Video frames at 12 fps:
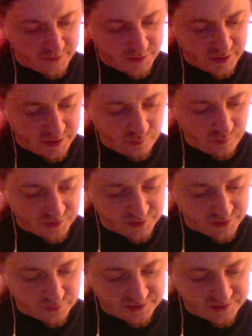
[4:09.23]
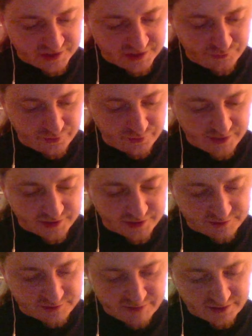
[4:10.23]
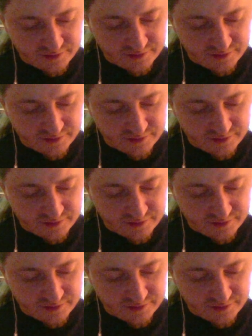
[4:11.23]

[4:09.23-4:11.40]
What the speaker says: It wasn't what Sabriel had expected,